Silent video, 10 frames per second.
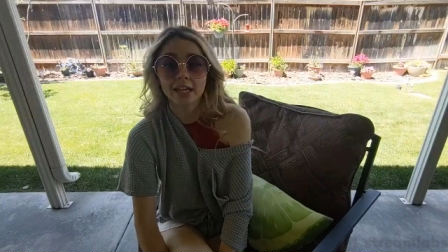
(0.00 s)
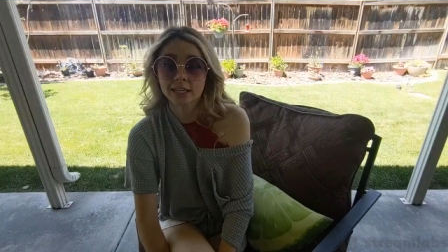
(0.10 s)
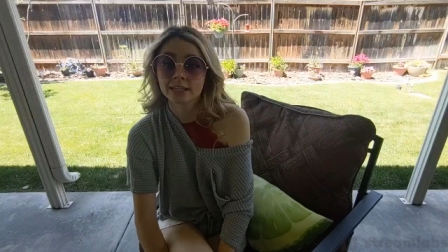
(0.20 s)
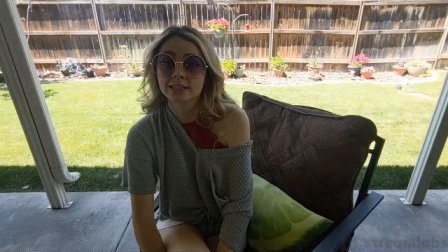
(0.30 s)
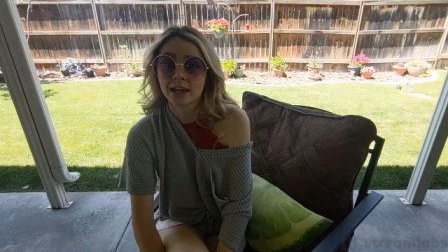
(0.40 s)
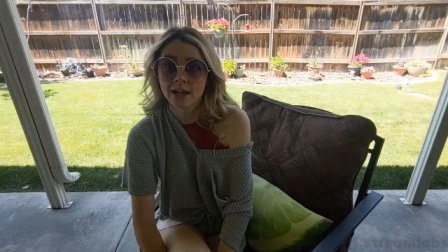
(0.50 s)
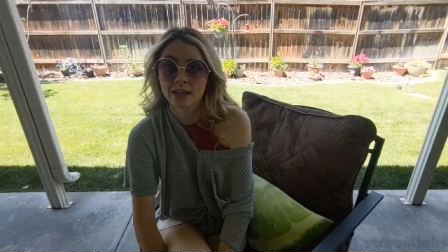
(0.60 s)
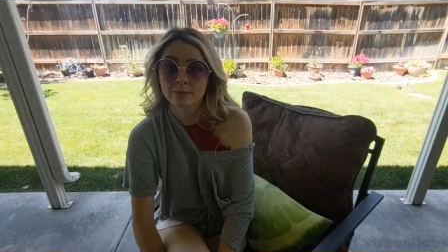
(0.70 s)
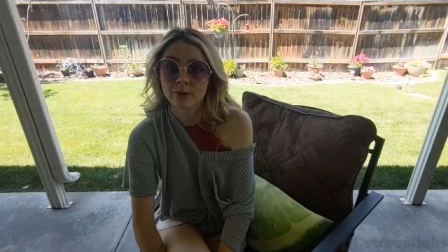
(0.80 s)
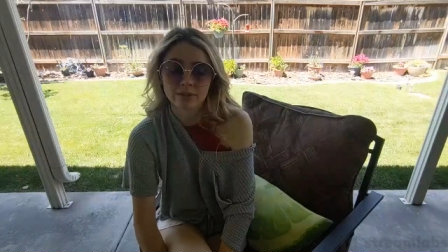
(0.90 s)
any
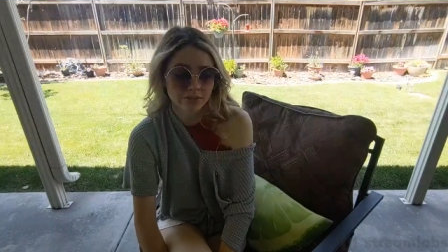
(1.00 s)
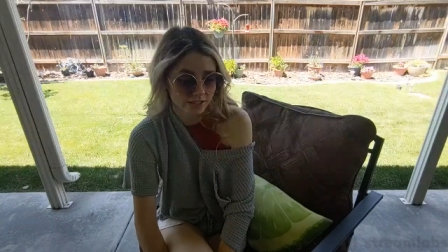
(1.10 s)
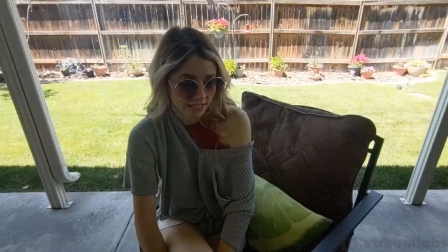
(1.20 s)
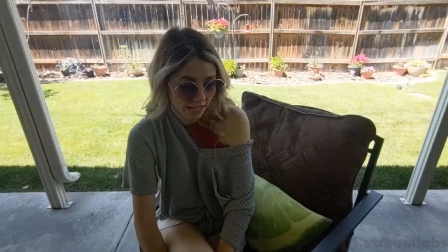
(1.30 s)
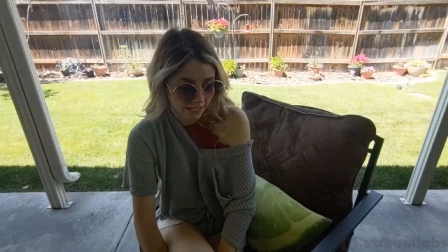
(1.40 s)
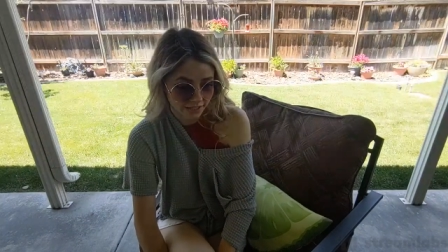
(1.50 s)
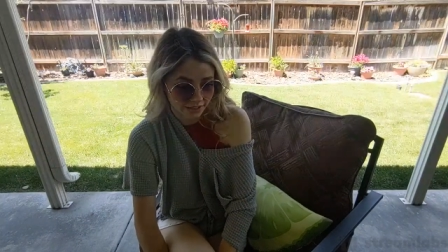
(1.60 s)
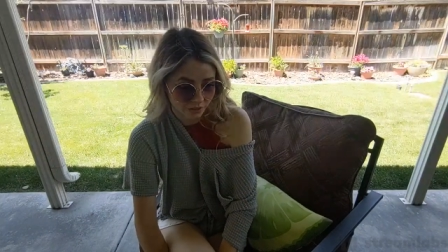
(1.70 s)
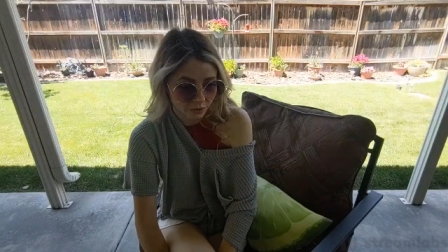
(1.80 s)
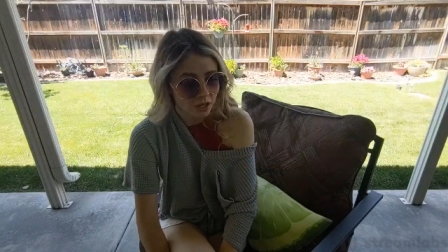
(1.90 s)
time of the day,
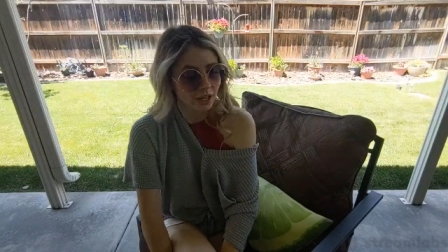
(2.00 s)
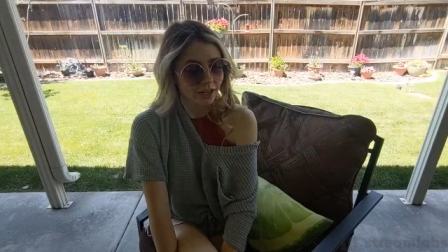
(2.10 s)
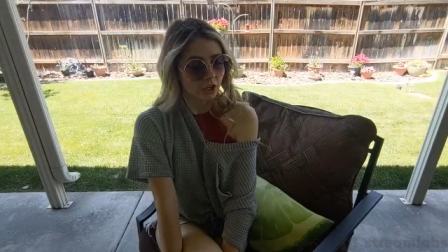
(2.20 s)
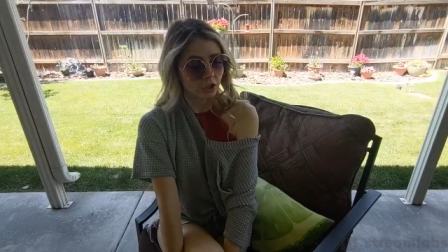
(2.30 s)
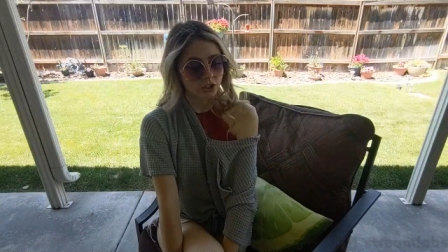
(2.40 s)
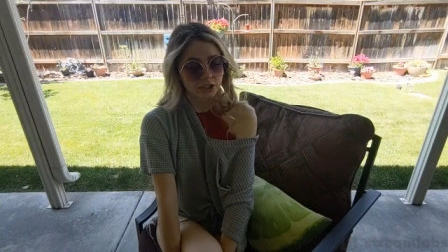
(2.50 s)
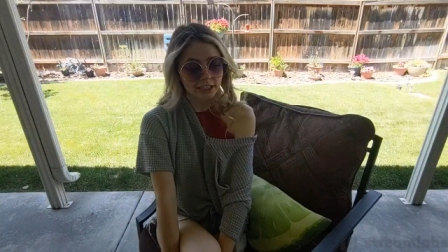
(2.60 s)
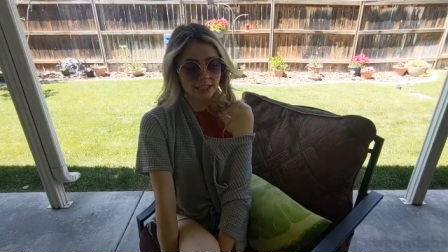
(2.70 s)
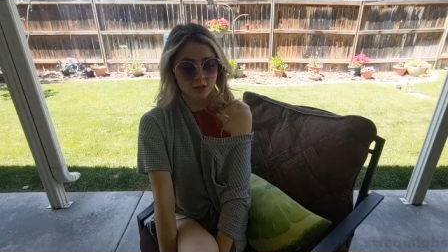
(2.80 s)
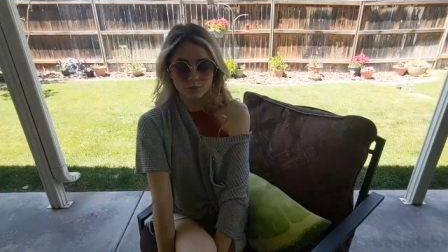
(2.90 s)
you know?
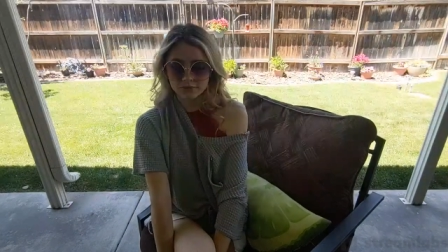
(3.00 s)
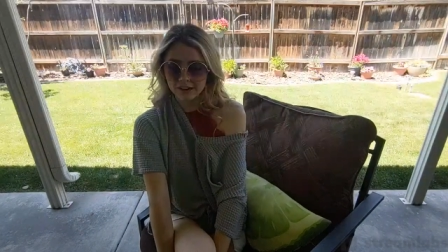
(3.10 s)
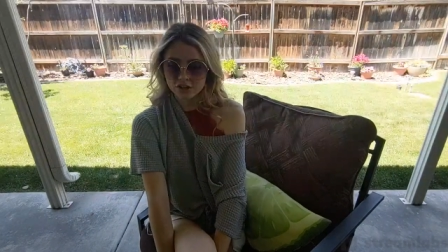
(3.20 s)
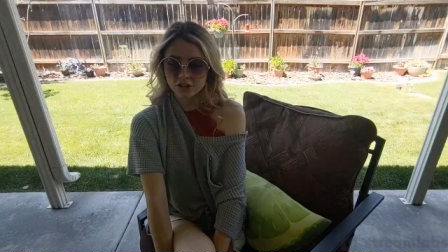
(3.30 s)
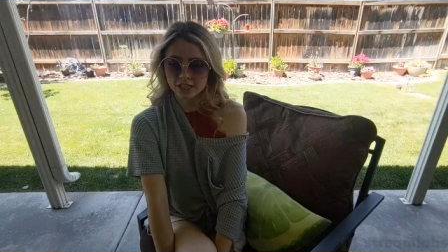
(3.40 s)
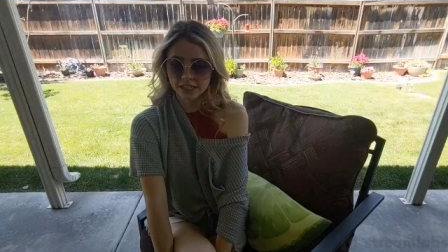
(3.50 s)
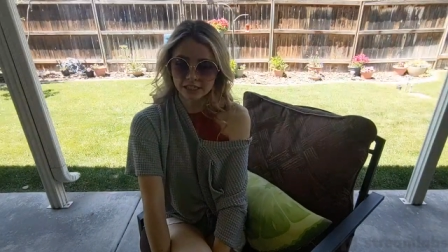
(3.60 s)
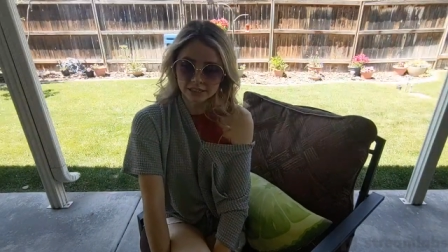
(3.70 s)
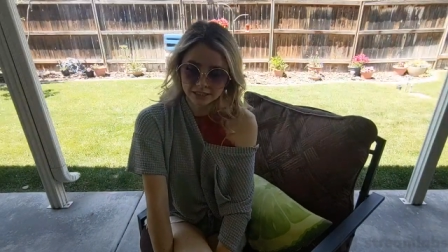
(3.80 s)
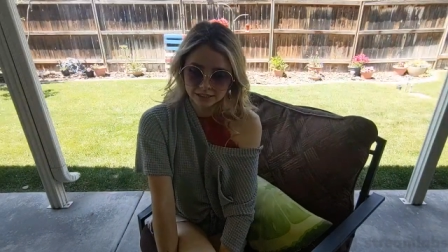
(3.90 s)
Early, it's
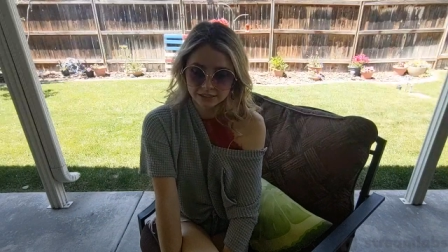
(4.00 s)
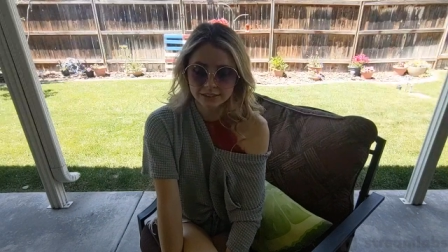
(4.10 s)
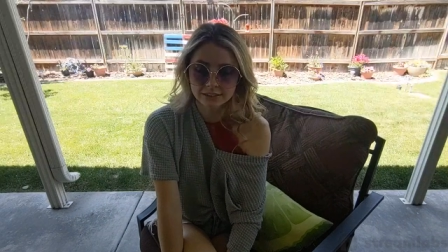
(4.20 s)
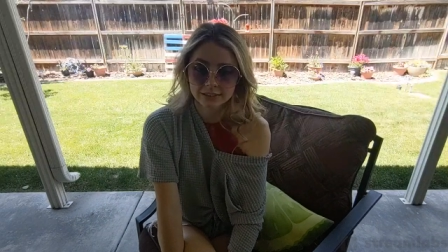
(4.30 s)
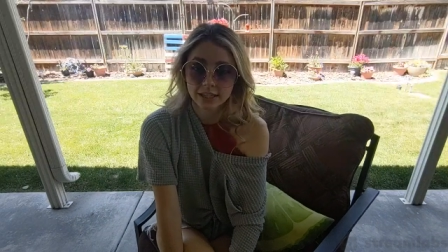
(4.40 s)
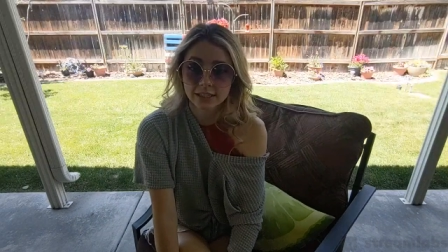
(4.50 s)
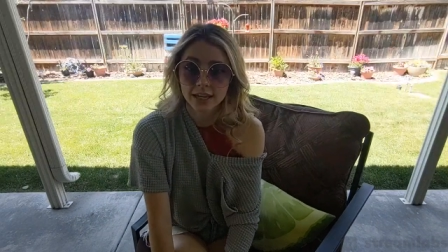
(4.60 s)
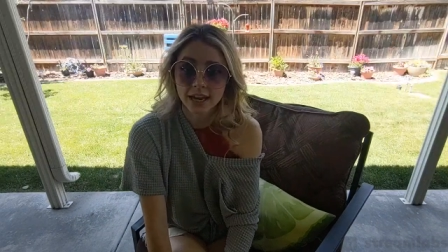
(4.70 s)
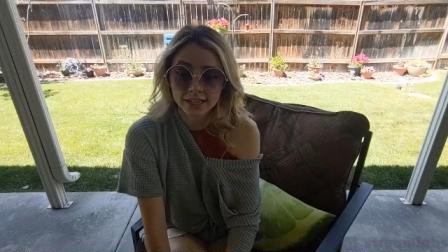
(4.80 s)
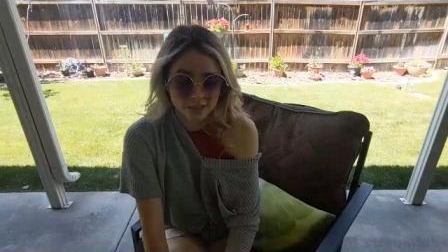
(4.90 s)
refreshing. Late
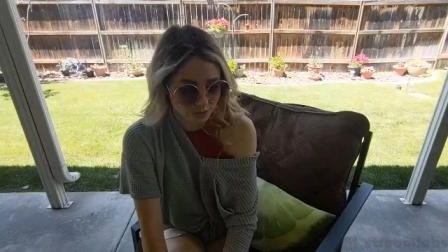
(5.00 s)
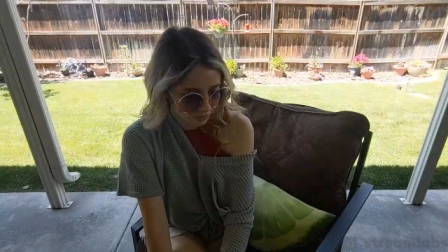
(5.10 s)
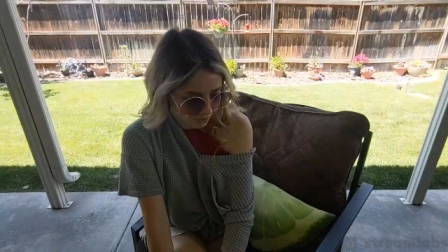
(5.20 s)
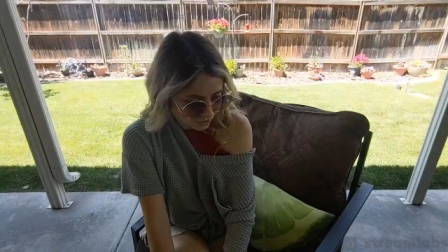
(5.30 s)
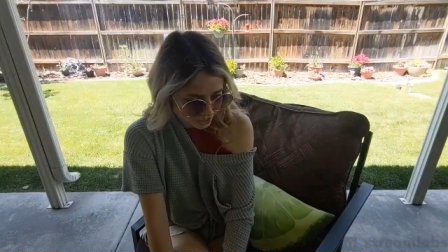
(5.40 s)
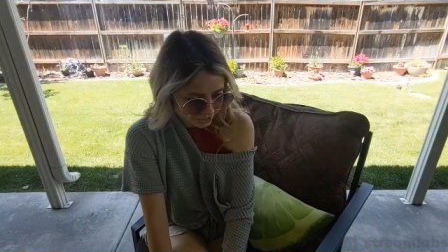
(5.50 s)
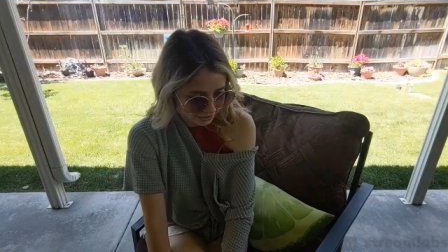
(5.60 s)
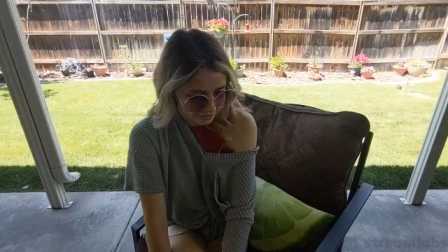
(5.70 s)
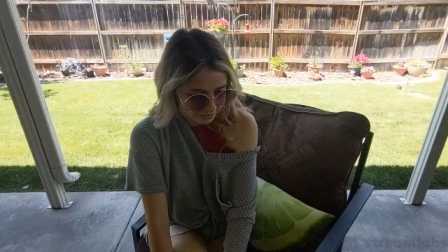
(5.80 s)
night, it's refreshing.